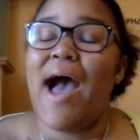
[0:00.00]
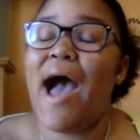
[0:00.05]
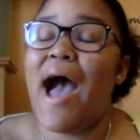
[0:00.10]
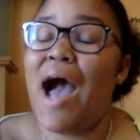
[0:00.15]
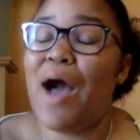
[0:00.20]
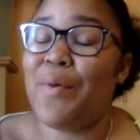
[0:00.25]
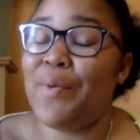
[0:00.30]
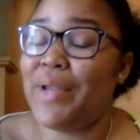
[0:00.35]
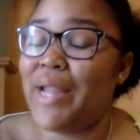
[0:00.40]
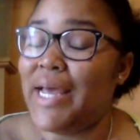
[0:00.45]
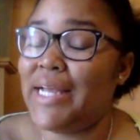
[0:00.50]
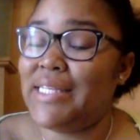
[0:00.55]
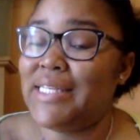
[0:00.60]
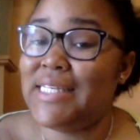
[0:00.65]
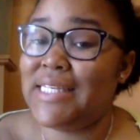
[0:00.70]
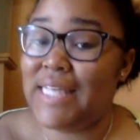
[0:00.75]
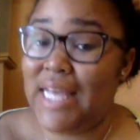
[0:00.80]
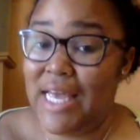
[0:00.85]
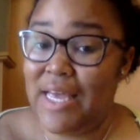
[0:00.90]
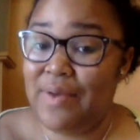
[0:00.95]
I would like
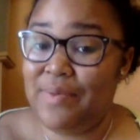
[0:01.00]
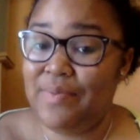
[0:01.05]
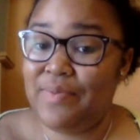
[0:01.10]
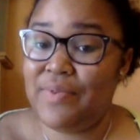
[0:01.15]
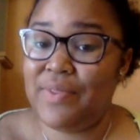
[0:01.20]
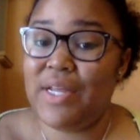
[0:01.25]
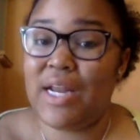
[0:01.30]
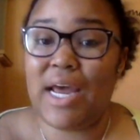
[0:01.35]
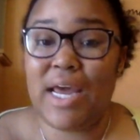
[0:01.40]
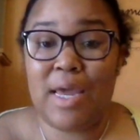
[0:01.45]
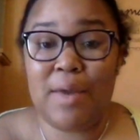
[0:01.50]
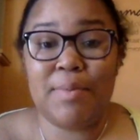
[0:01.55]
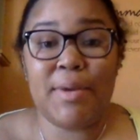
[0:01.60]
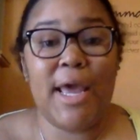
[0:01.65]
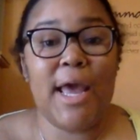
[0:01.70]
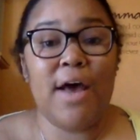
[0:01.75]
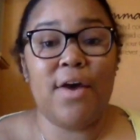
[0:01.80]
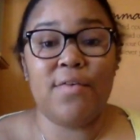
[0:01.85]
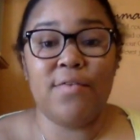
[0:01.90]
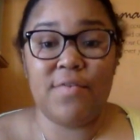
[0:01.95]
to say that I am
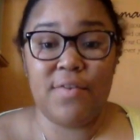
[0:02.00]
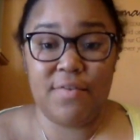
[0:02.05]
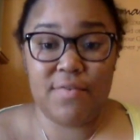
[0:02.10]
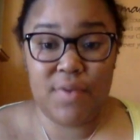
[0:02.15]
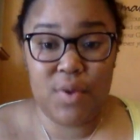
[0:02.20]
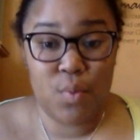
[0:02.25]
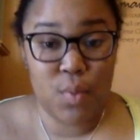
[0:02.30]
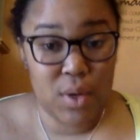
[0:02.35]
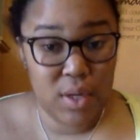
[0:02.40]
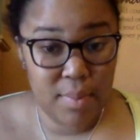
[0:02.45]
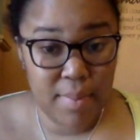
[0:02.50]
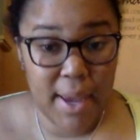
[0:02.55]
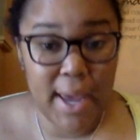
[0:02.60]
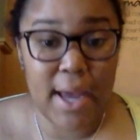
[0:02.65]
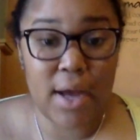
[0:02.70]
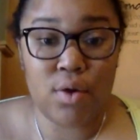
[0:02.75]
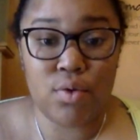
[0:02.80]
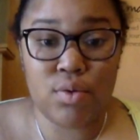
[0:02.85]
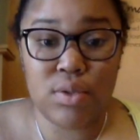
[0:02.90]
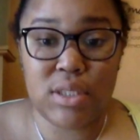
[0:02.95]
down 51
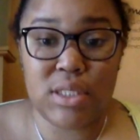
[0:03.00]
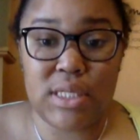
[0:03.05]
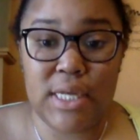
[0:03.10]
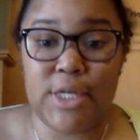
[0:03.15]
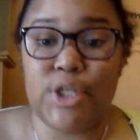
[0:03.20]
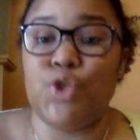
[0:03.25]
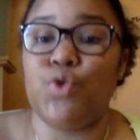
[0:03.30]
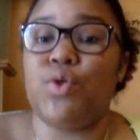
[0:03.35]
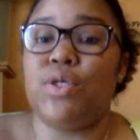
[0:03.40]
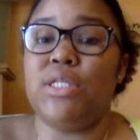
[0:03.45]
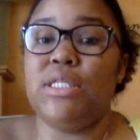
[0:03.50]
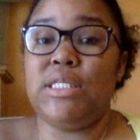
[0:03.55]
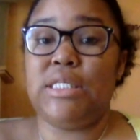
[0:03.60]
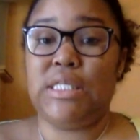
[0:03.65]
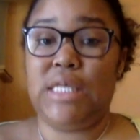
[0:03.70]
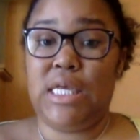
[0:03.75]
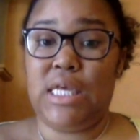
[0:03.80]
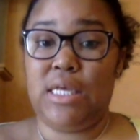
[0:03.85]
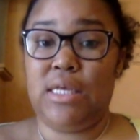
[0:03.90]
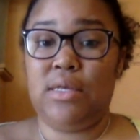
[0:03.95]
pounds. As you can
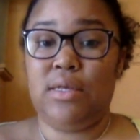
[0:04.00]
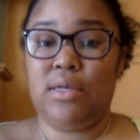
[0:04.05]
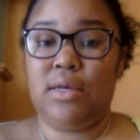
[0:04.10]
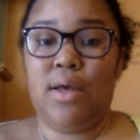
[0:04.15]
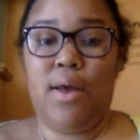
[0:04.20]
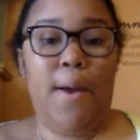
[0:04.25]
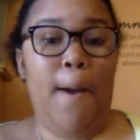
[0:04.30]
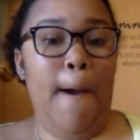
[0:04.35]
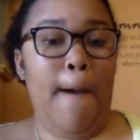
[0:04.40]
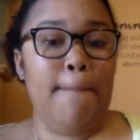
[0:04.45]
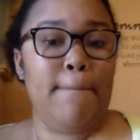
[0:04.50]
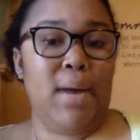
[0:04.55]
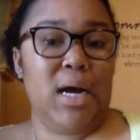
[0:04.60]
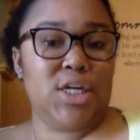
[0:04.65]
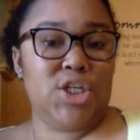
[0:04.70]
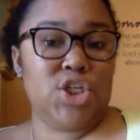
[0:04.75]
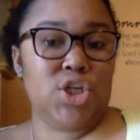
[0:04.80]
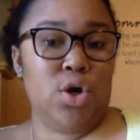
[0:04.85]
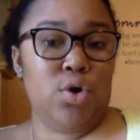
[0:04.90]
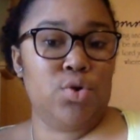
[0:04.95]
see, my
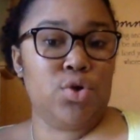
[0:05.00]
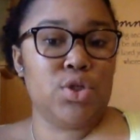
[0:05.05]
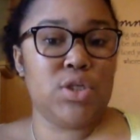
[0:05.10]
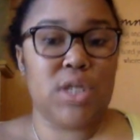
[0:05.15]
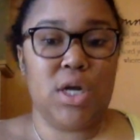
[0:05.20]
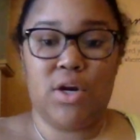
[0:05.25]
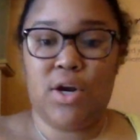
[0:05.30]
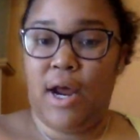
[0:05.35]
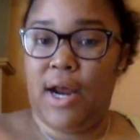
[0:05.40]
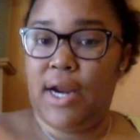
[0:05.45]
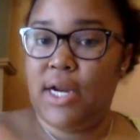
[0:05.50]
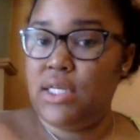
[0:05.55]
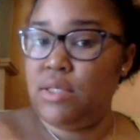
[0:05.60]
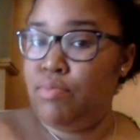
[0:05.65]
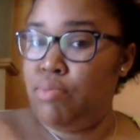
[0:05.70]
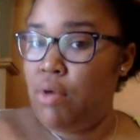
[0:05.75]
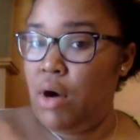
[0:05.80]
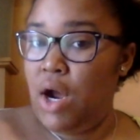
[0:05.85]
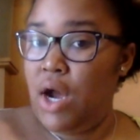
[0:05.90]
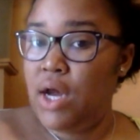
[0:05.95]
shoulders are not as
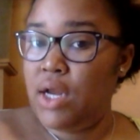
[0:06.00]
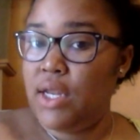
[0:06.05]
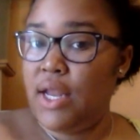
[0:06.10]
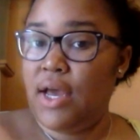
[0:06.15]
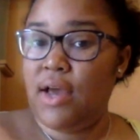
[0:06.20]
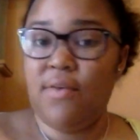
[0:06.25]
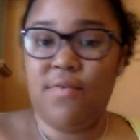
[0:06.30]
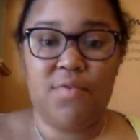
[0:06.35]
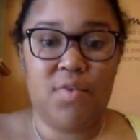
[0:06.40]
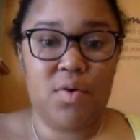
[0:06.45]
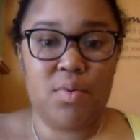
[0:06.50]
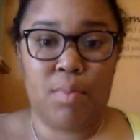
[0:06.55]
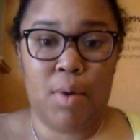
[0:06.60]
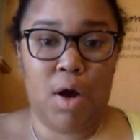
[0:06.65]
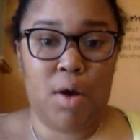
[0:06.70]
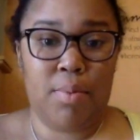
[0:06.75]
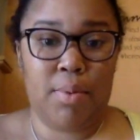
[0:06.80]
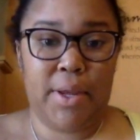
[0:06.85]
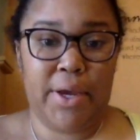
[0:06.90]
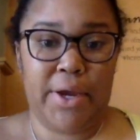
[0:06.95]
broad like a
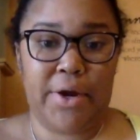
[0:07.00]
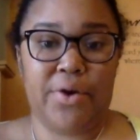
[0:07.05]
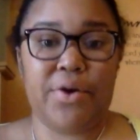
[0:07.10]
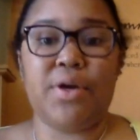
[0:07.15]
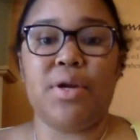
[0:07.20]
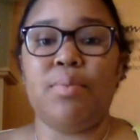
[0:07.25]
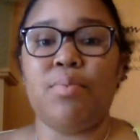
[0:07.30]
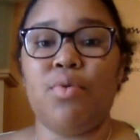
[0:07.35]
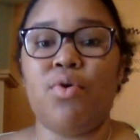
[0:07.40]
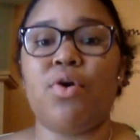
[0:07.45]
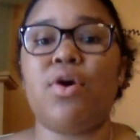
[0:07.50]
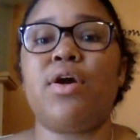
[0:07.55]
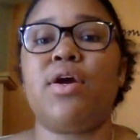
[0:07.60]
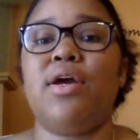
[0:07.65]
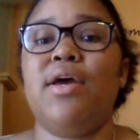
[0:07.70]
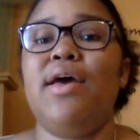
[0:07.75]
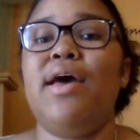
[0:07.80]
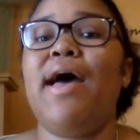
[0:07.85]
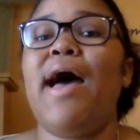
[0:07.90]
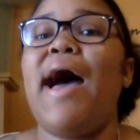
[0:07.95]
football player anymore.
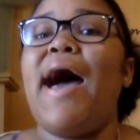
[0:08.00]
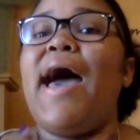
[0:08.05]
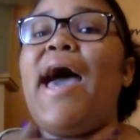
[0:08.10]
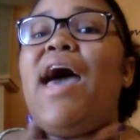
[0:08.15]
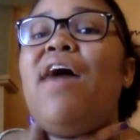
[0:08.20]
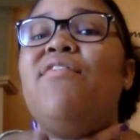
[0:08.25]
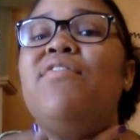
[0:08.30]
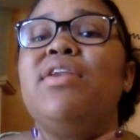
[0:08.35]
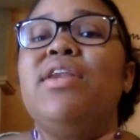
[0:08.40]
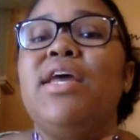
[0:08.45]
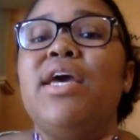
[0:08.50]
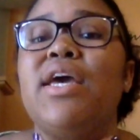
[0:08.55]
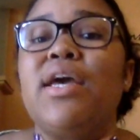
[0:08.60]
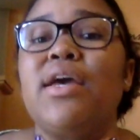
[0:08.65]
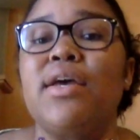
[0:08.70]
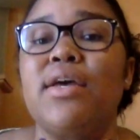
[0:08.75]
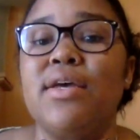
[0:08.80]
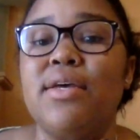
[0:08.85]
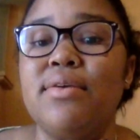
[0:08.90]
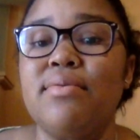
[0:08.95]
I have a neck.
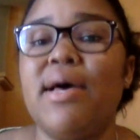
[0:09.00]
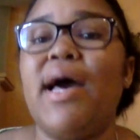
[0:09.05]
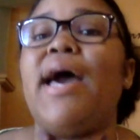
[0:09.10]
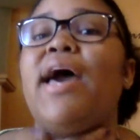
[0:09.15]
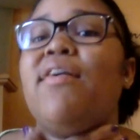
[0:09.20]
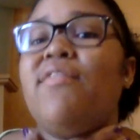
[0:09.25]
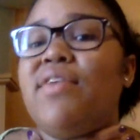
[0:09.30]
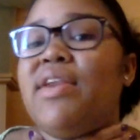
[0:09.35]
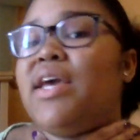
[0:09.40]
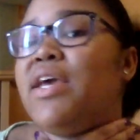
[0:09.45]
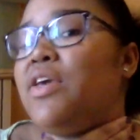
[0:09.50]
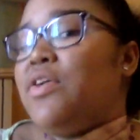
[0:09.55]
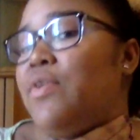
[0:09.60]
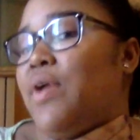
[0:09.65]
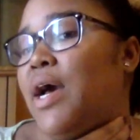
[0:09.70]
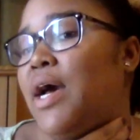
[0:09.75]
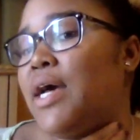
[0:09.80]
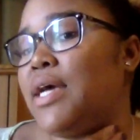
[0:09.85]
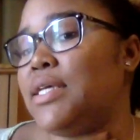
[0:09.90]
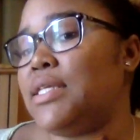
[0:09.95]
I have a neck, you
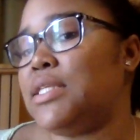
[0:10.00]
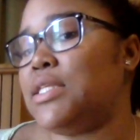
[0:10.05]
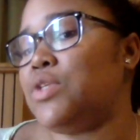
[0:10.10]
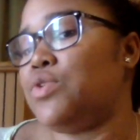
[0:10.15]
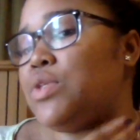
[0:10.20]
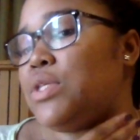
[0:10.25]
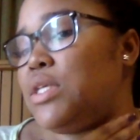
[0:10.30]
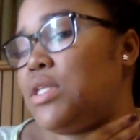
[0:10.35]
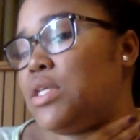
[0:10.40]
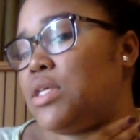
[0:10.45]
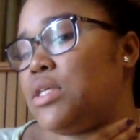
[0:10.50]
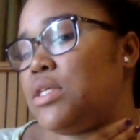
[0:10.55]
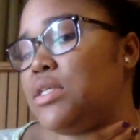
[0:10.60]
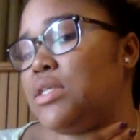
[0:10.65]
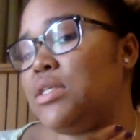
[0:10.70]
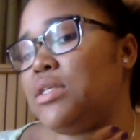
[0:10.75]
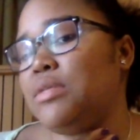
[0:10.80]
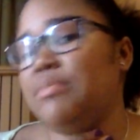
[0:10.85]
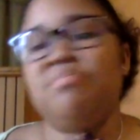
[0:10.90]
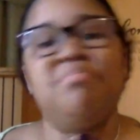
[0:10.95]
guys. You see this?
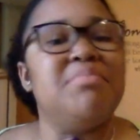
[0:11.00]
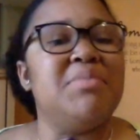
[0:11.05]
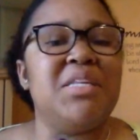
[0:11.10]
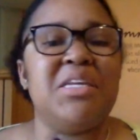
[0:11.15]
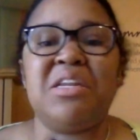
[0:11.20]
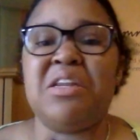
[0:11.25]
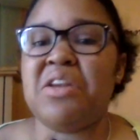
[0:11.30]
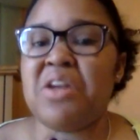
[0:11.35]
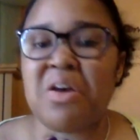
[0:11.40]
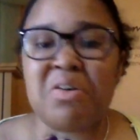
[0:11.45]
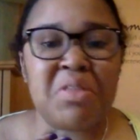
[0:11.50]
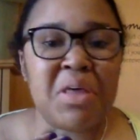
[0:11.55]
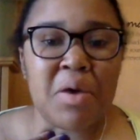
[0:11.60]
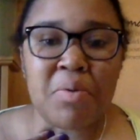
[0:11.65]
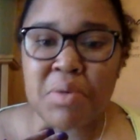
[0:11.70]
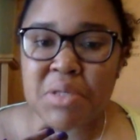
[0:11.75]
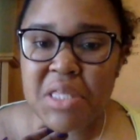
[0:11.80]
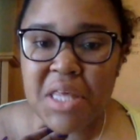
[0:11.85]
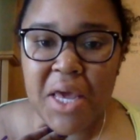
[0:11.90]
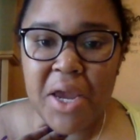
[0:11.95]
Didn't know
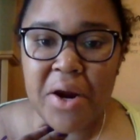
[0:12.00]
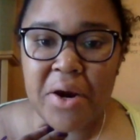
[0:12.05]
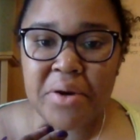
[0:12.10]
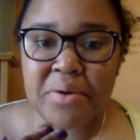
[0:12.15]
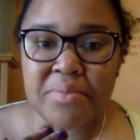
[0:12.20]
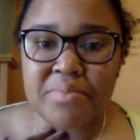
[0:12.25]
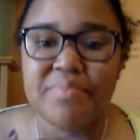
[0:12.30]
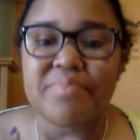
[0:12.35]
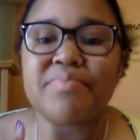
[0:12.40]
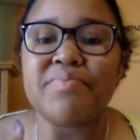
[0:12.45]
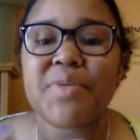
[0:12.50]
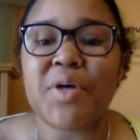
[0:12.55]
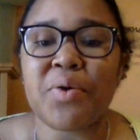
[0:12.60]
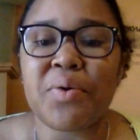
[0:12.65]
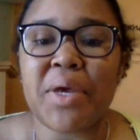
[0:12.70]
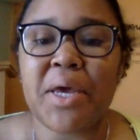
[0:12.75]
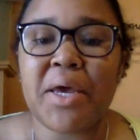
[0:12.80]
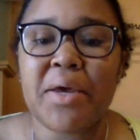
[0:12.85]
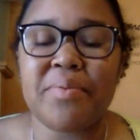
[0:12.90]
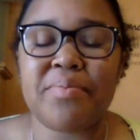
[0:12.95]
that was there.
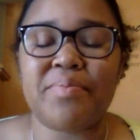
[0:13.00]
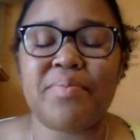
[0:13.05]
Okay.